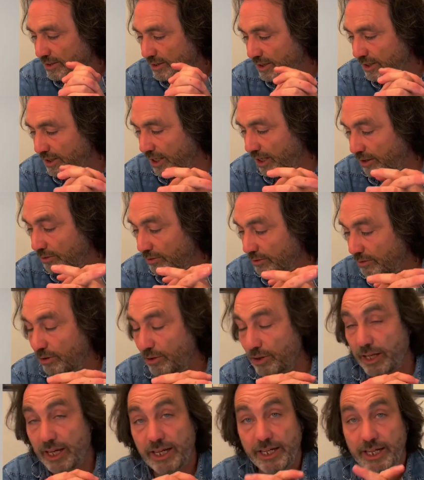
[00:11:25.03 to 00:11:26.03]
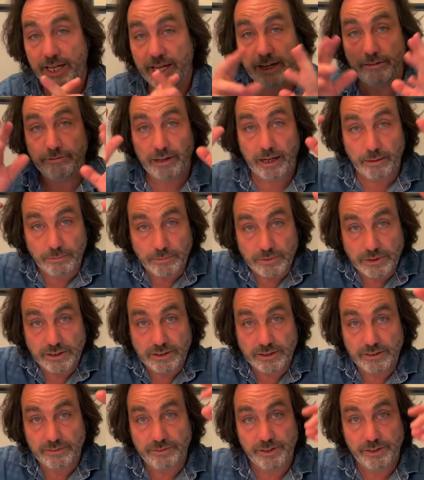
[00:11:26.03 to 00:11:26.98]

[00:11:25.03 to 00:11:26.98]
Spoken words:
you know, or letting your hair up, as